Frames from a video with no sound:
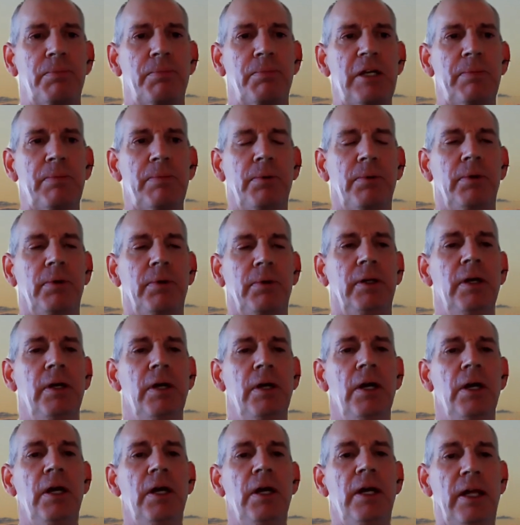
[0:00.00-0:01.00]
your people
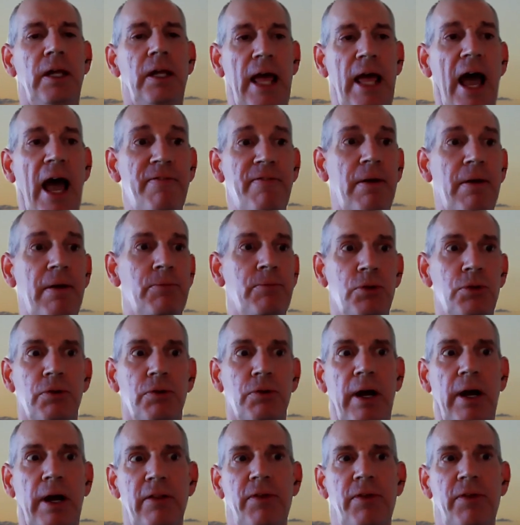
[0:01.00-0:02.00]
and have them do
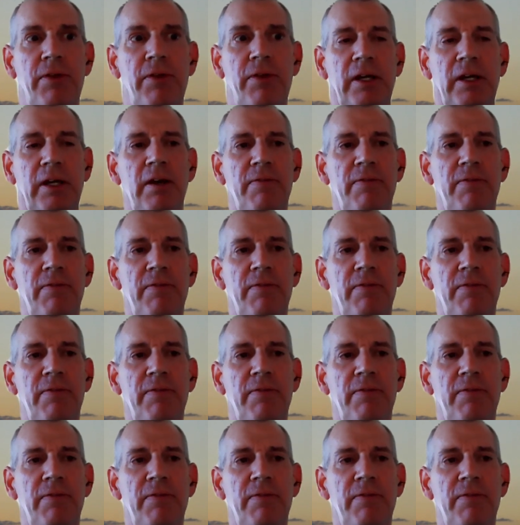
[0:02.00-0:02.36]
the right thing.